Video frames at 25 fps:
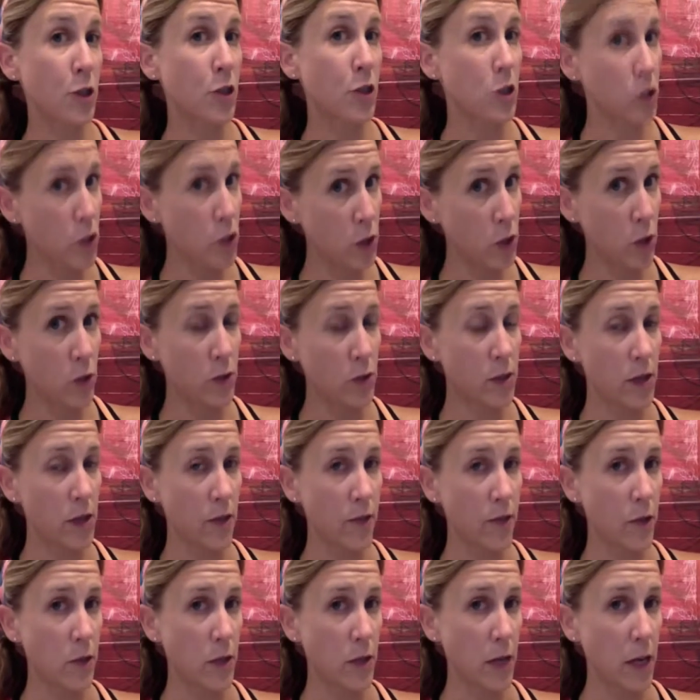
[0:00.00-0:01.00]
to juice a
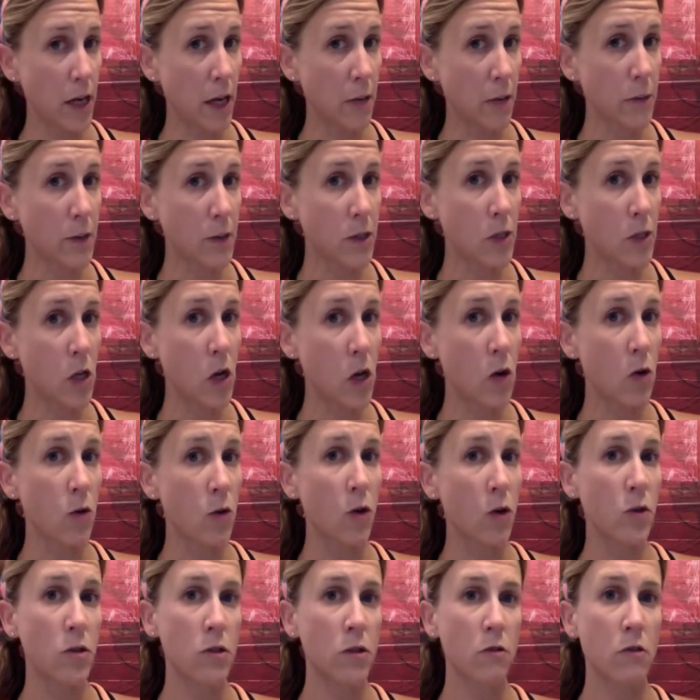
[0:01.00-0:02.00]
few times, so
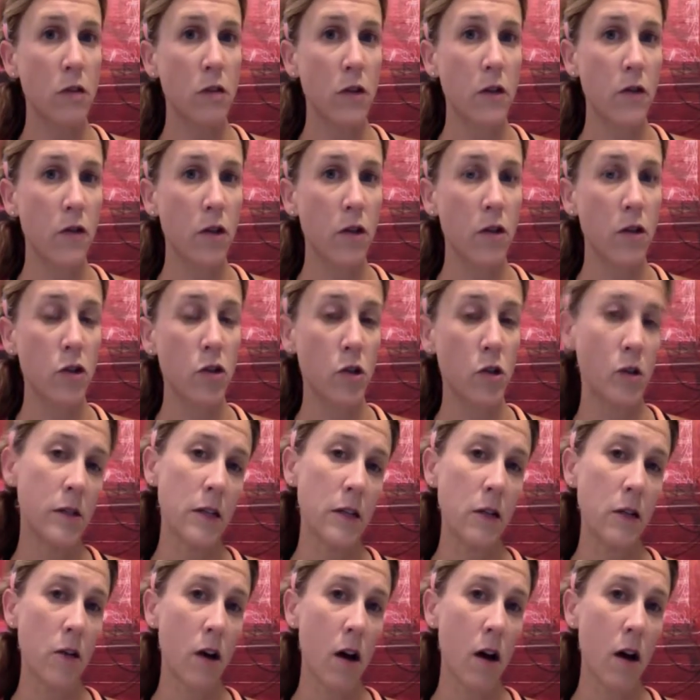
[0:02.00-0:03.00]
there's 3 different
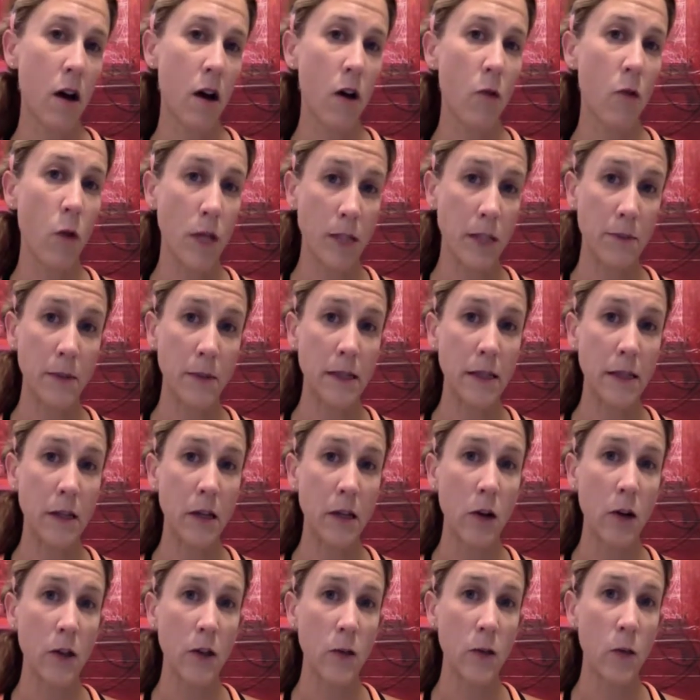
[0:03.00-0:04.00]
juicing recipes in
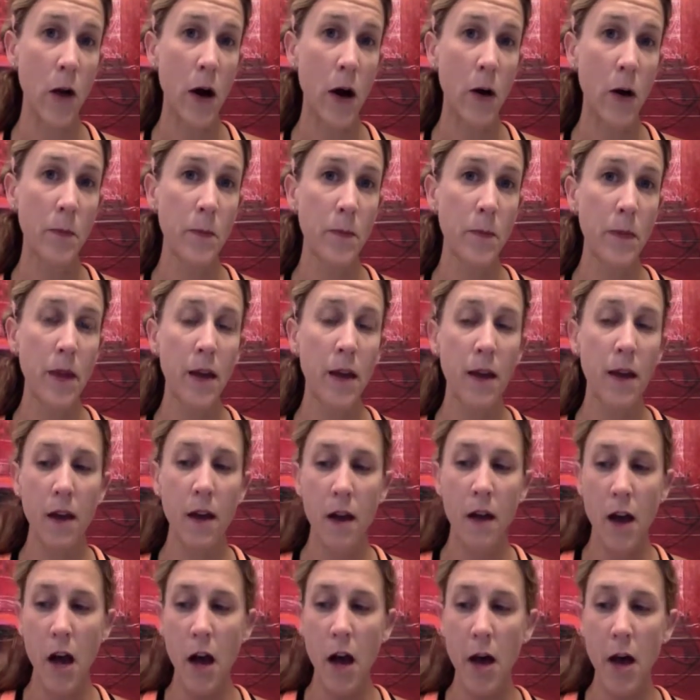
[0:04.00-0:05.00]
there as well.
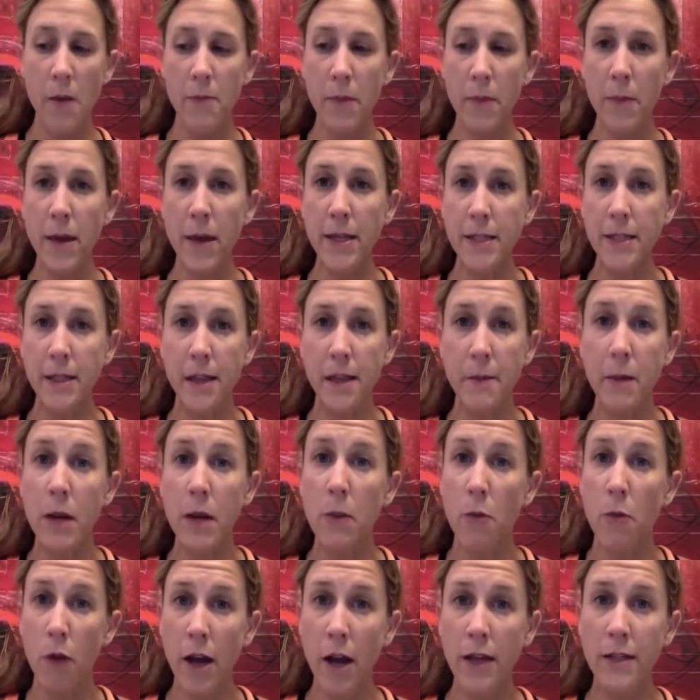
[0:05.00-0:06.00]
But basically, I'm going to
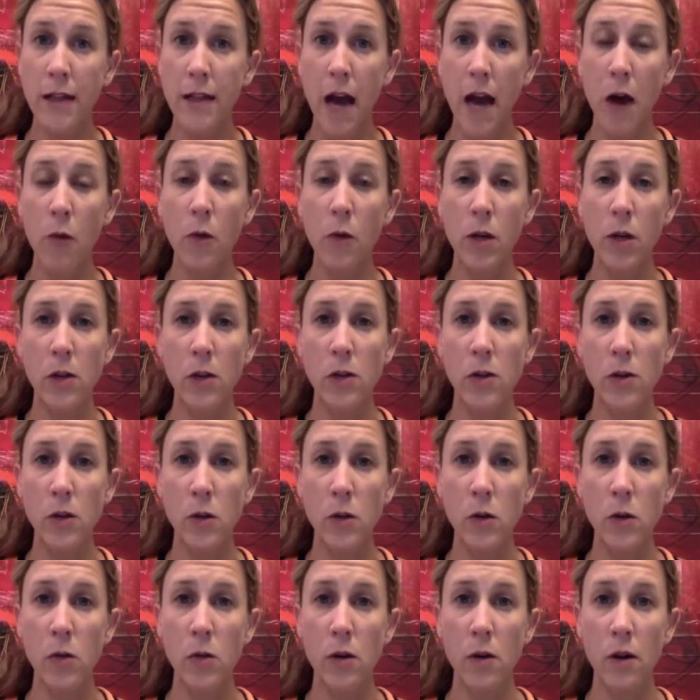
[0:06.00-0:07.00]
break down what you
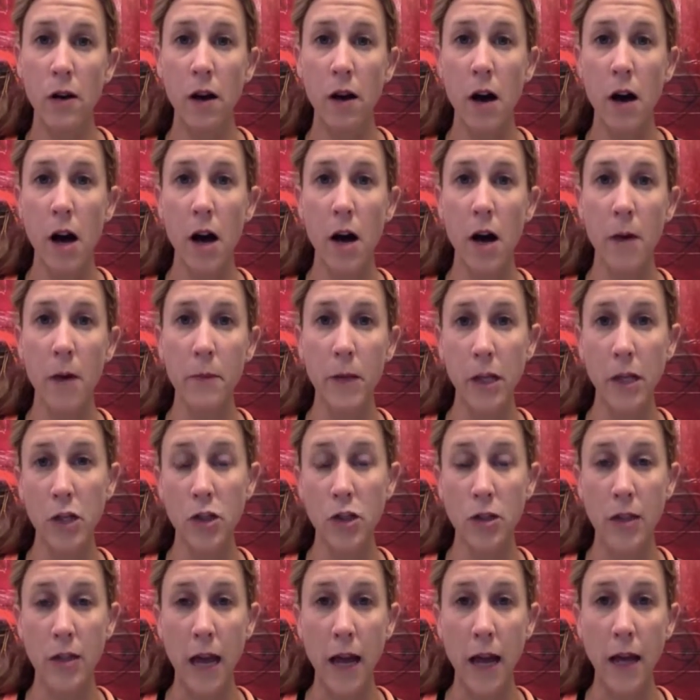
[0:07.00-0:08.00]
do
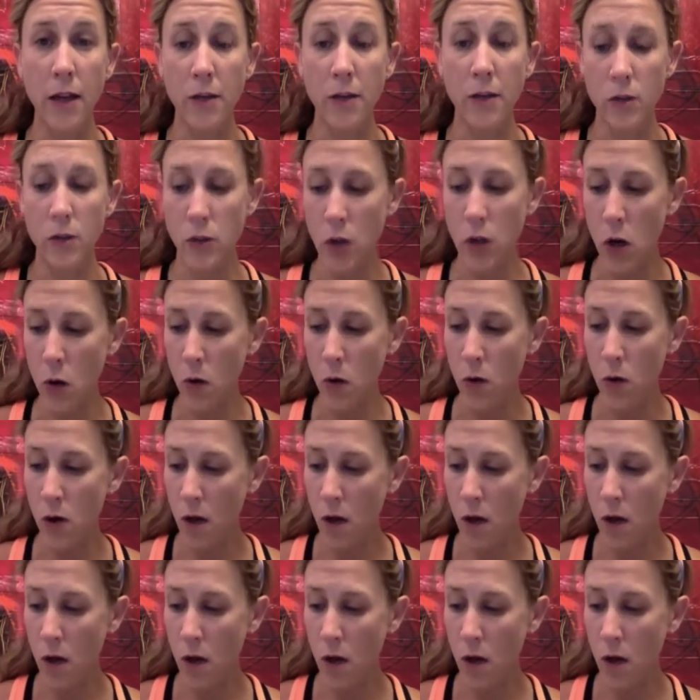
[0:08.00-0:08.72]
each day. So